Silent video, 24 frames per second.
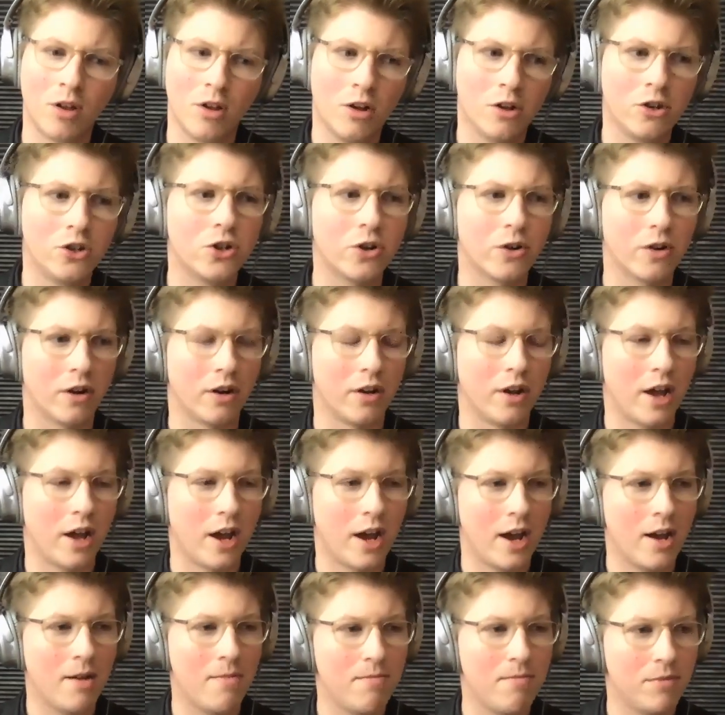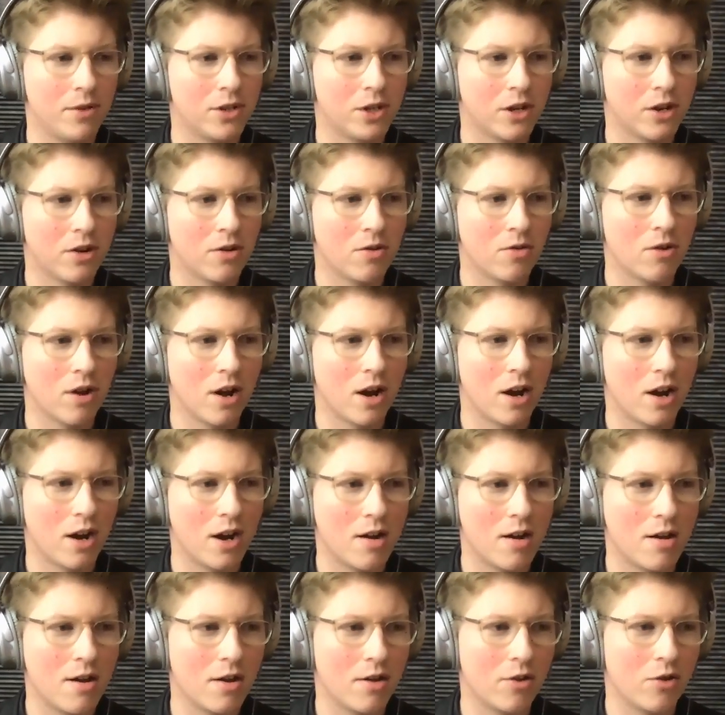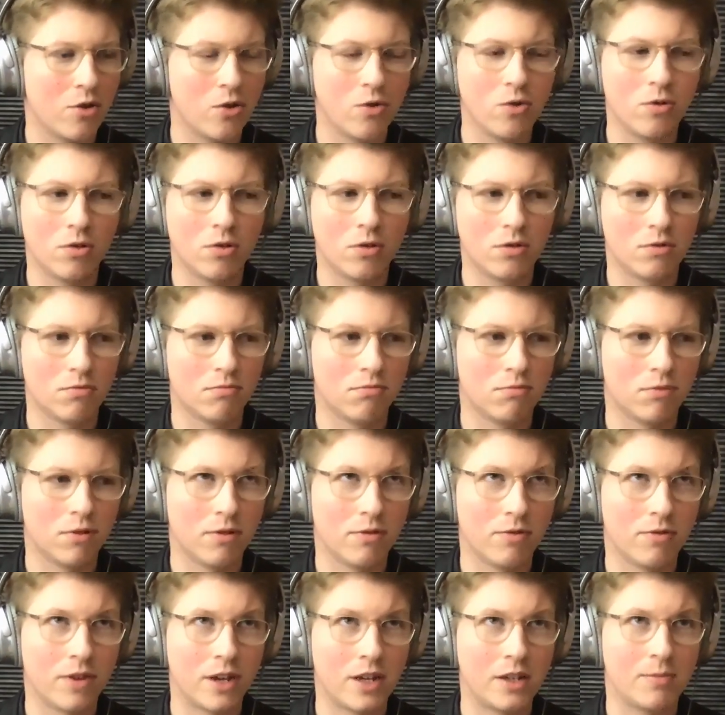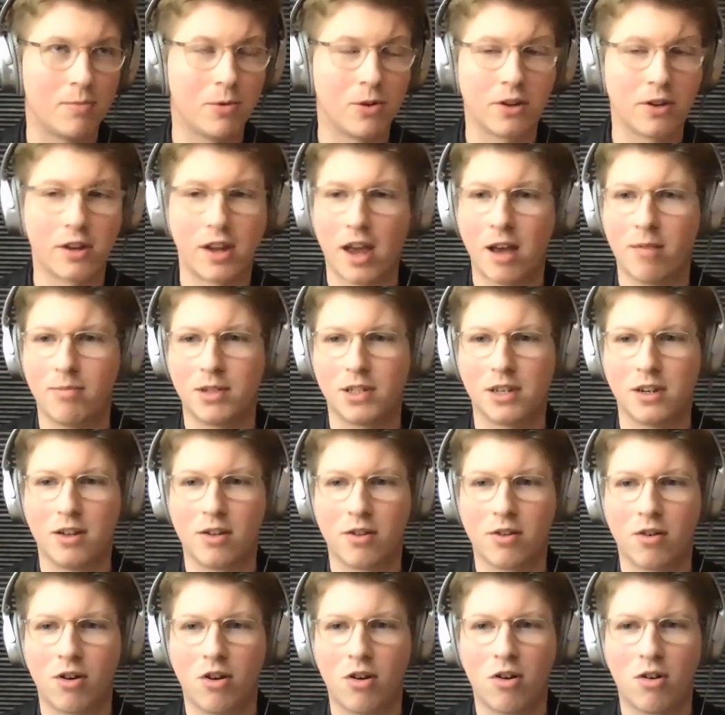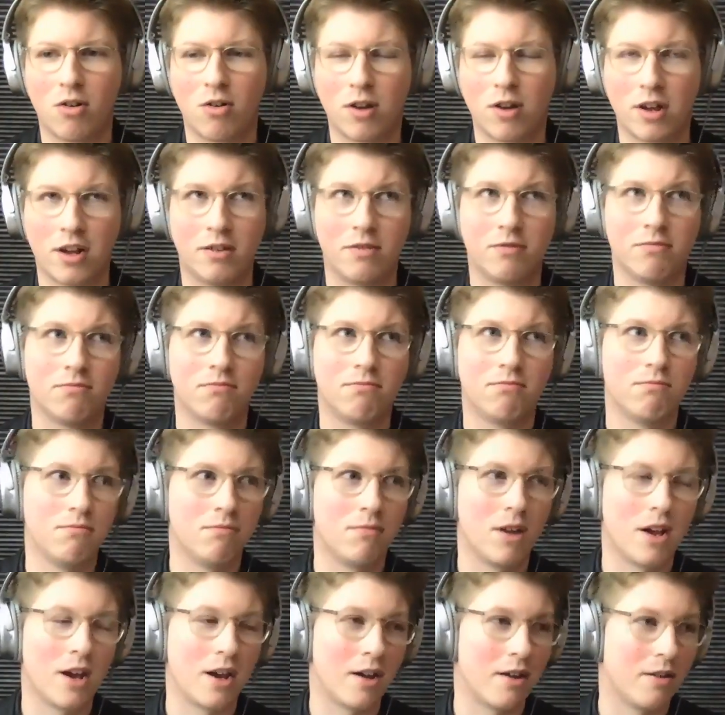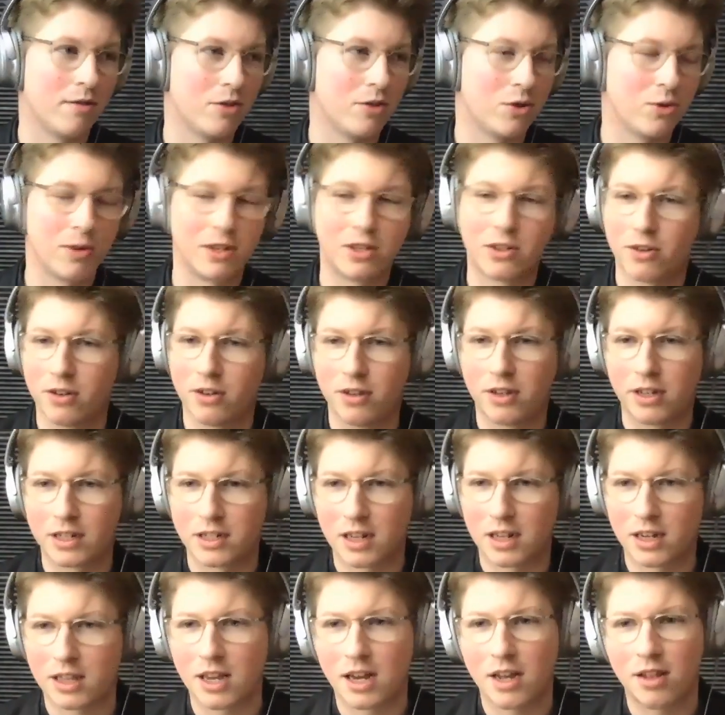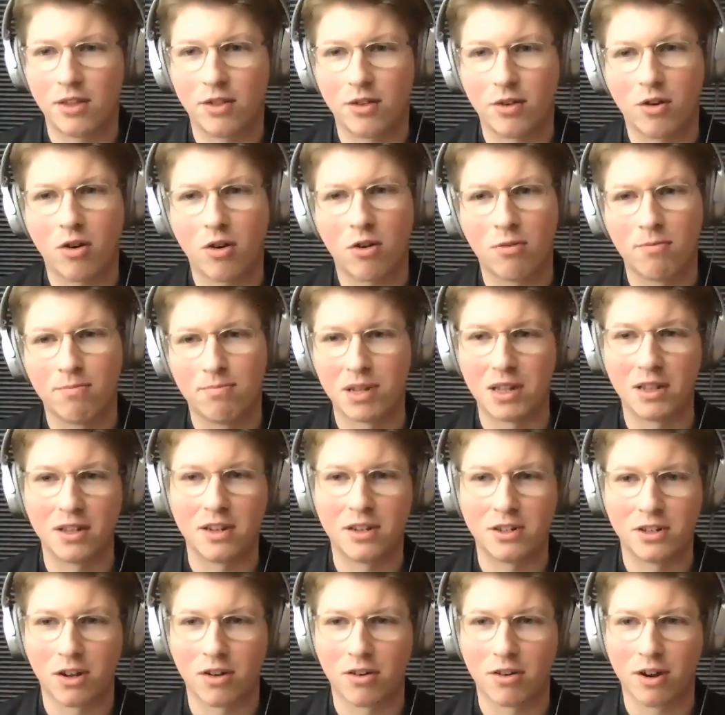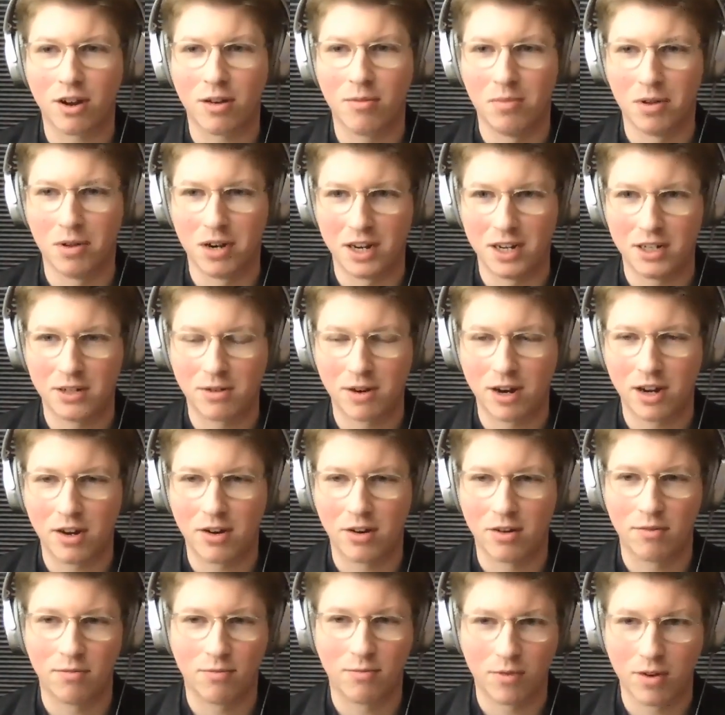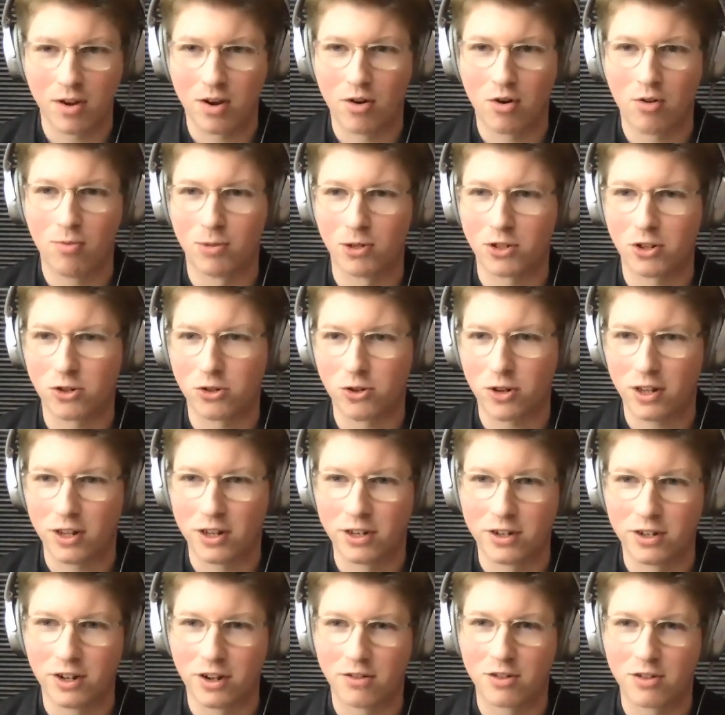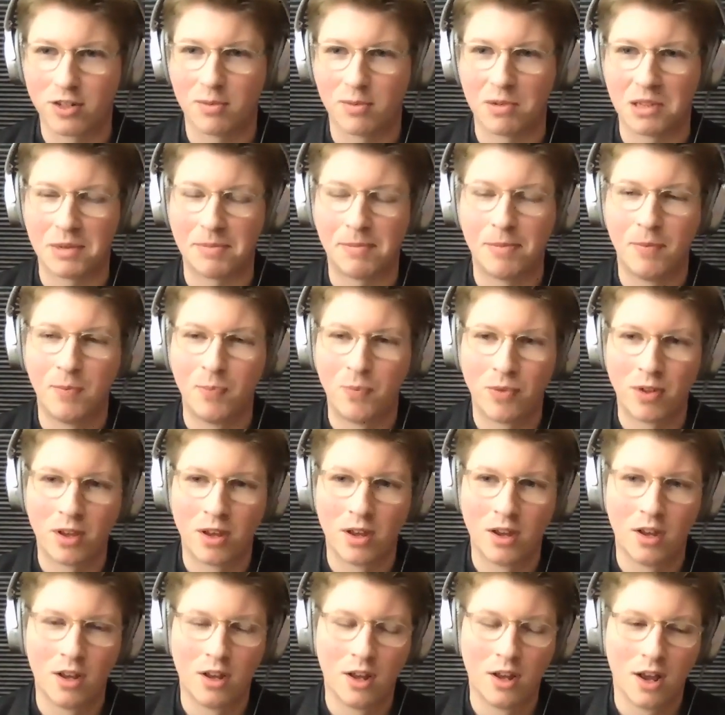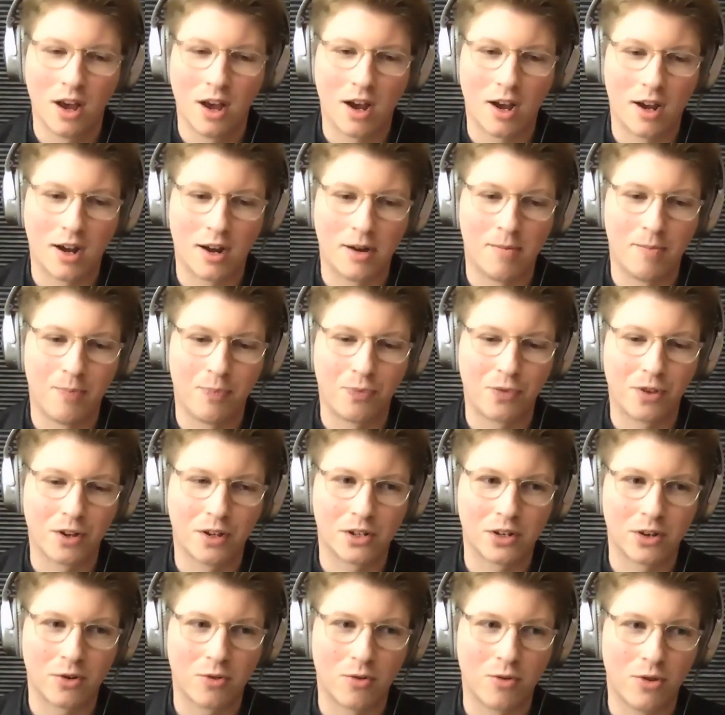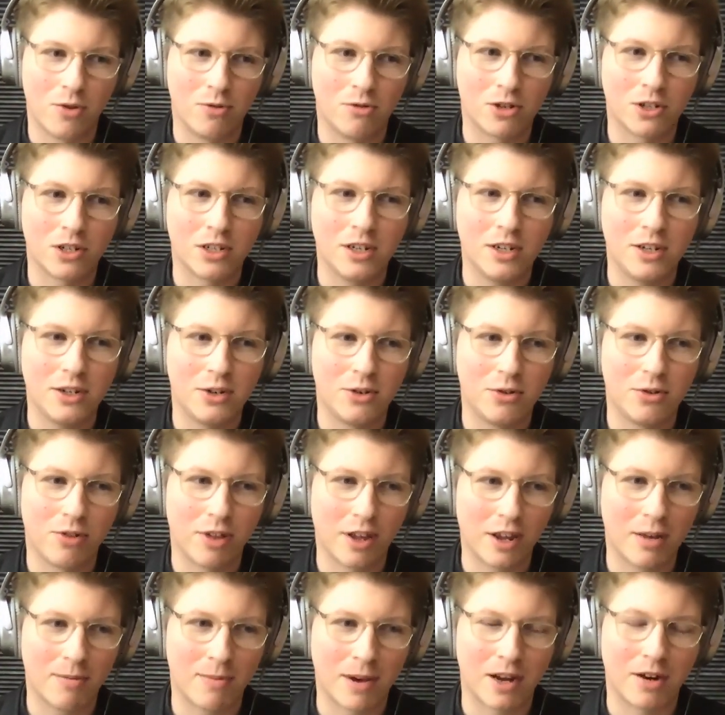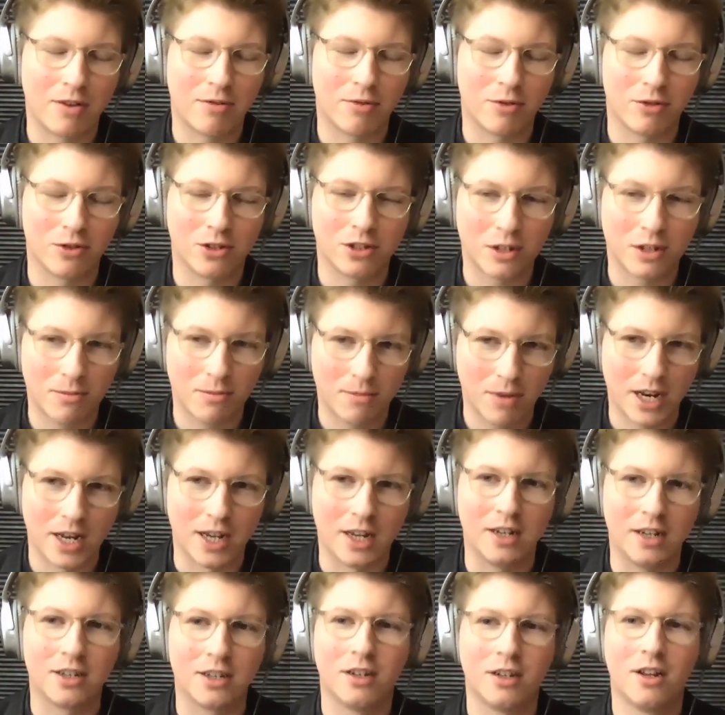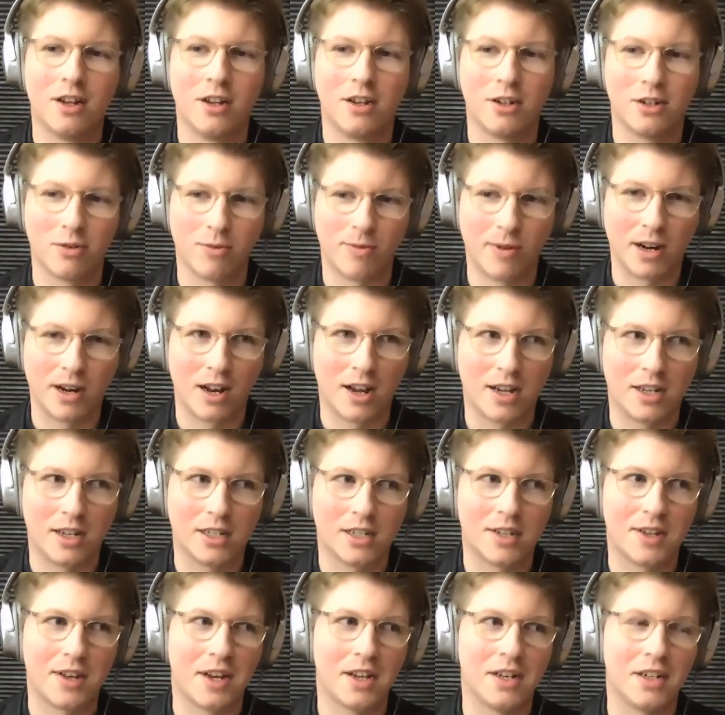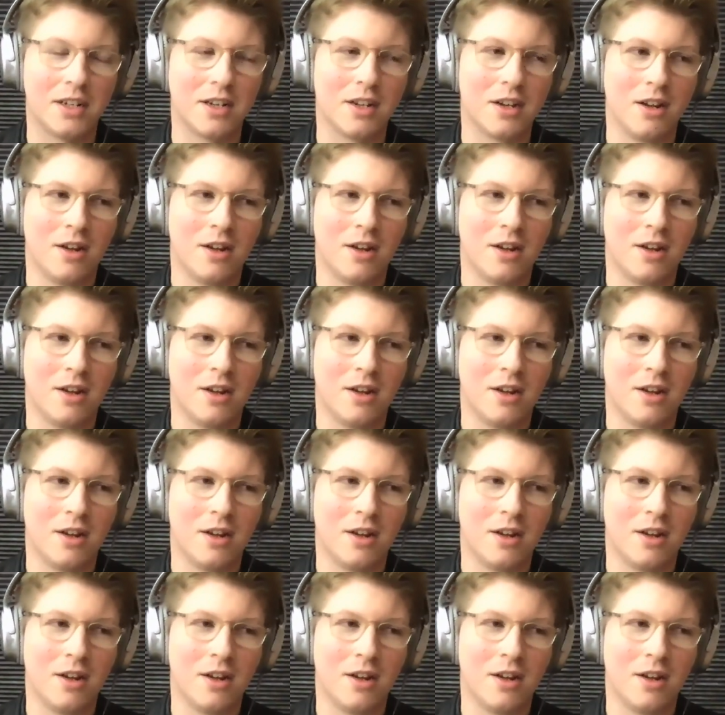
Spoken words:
Sure. So Google, Facebook, Amazon, they're all, and Twitter and things like that, they're all billion-dollar companies, right? Or almost $1 trillion, some of them. So you just need to think about it for just a minute to realize that